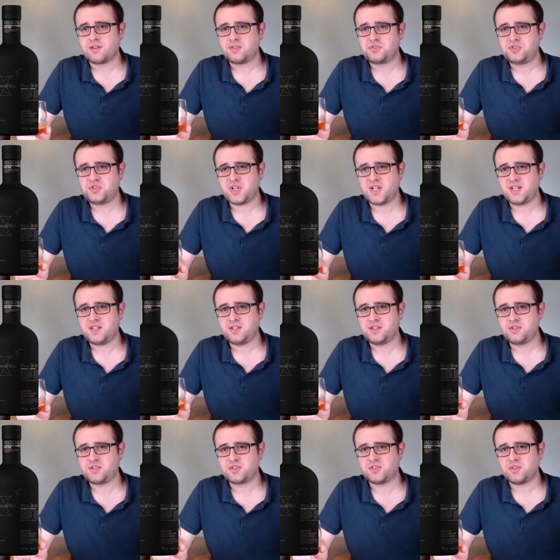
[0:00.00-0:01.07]

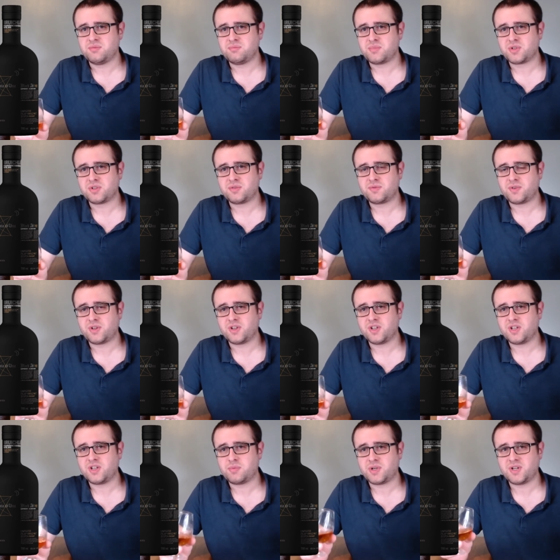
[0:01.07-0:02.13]
changed and
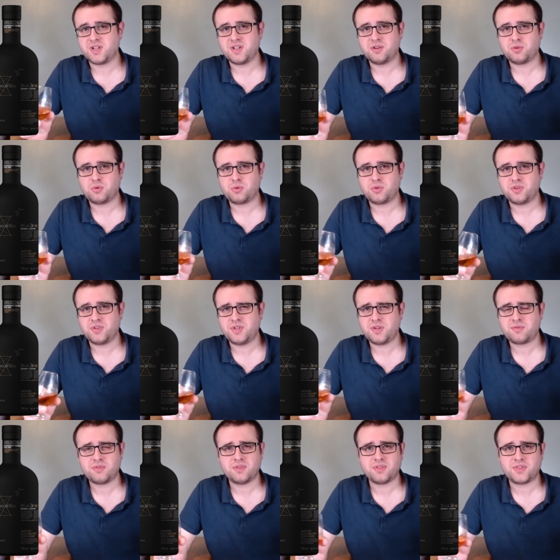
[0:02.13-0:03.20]
modified by all the
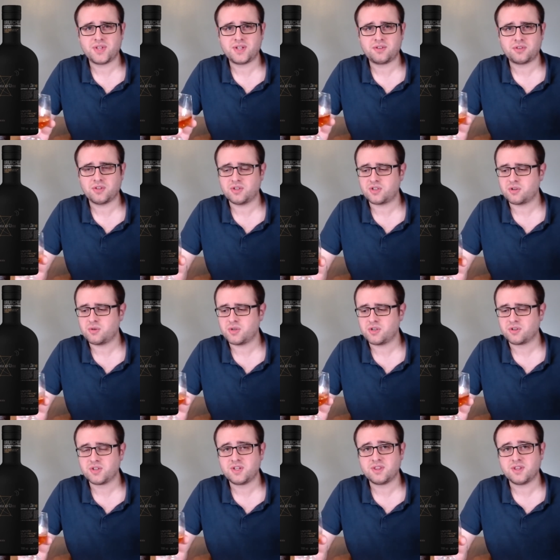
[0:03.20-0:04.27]
different things that are going
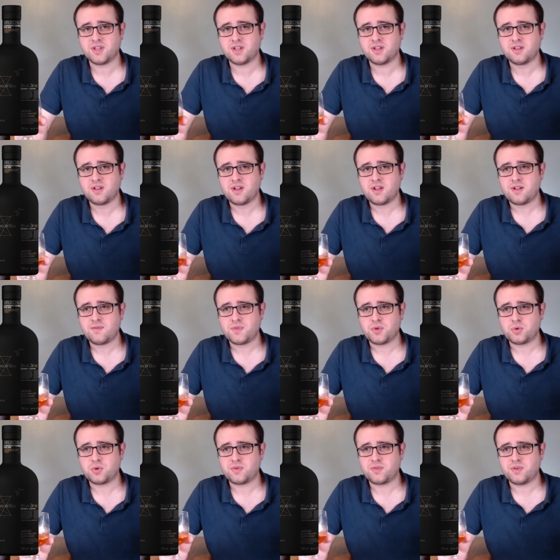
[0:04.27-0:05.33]
on in there,
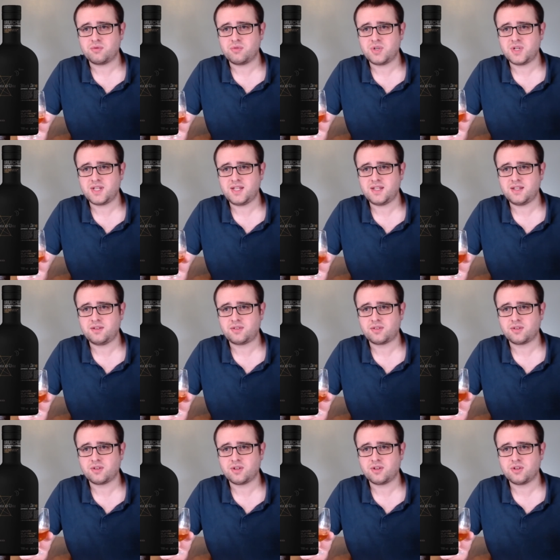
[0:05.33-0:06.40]
or if it really is
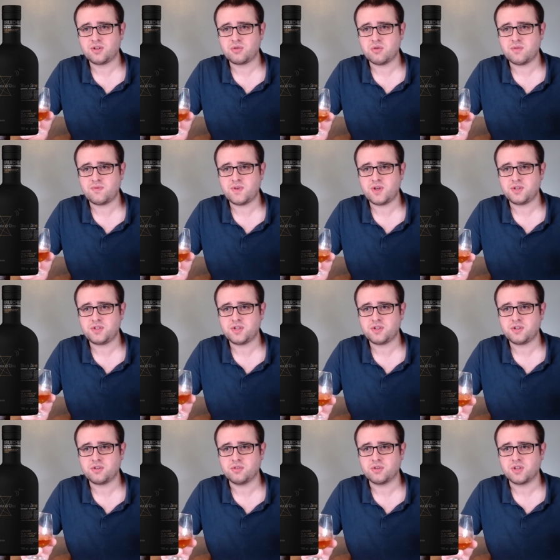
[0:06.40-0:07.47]
a note of virgin
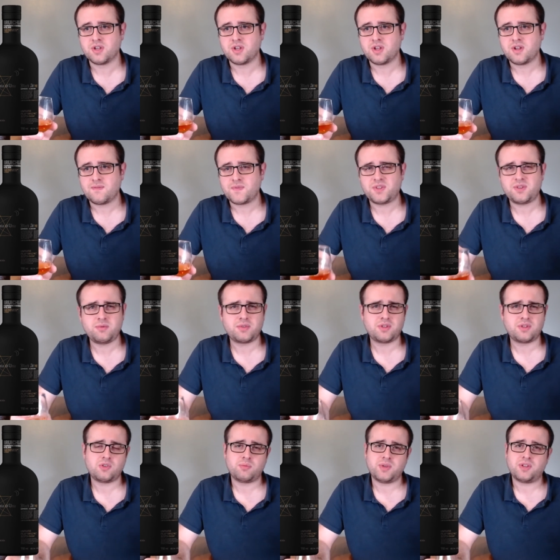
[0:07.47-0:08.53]
oak. It seems a
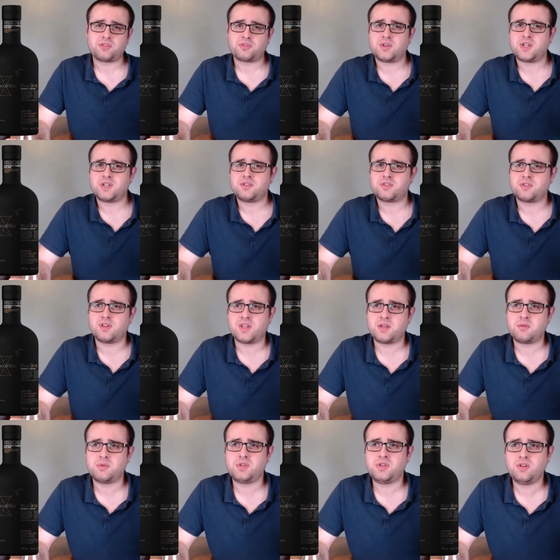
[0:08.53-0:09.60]
little bit strange that they
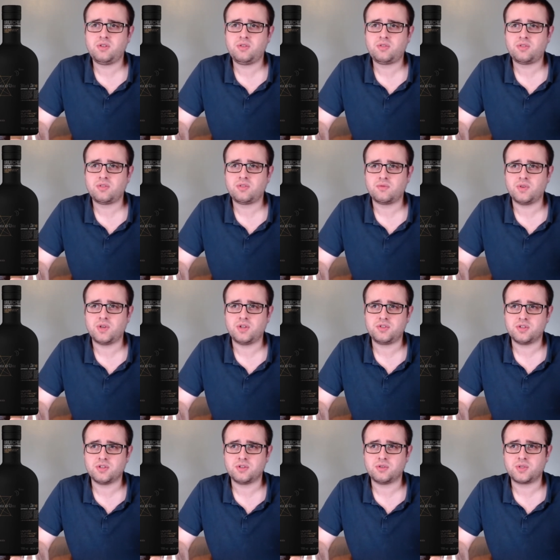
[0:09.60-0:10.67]
would use
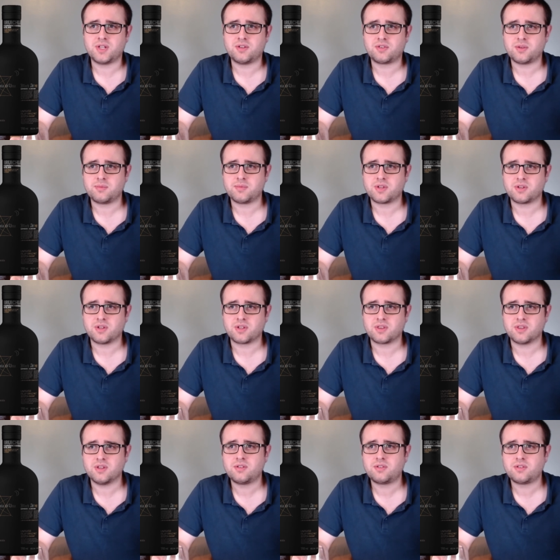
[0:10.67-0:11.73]
virgin oak in something like
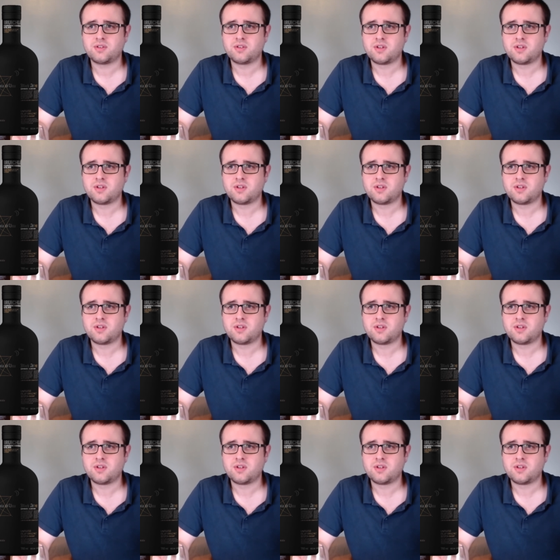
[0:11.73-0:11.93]
this.